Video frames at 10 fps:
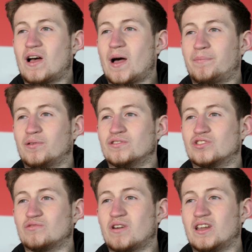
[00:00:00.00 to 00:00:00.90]

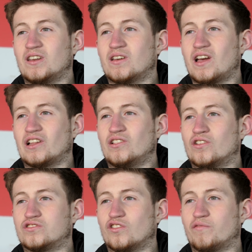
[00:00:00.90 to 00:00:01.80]
happens when a
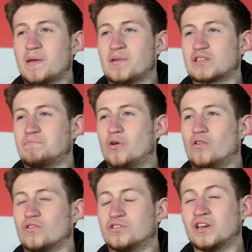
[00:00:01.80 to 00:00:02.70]
lot of people that's
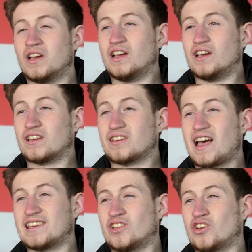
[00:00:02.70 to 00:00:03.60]
bored
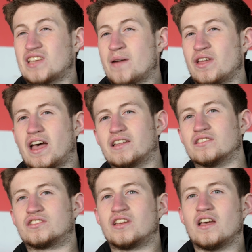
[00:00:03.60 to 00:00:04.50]
has a lot of time in their
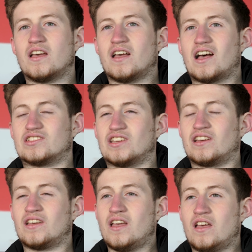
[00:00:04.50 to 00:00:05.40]
hands, I'll
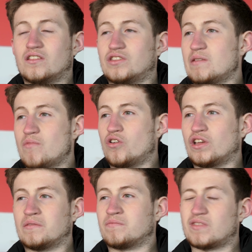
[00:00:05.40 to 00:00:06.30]
say. Dean
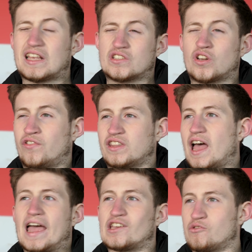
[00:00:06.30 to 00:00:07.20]
Marney is not a thing
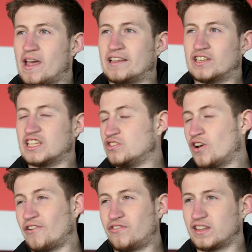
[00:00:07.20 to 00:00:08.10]
that I created, it's
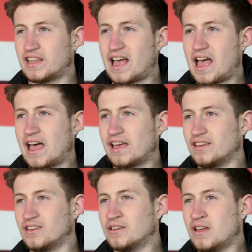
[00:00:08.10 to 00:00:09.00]
not a thing that
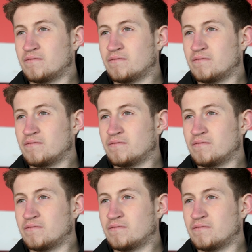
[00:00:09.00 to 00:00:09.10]
I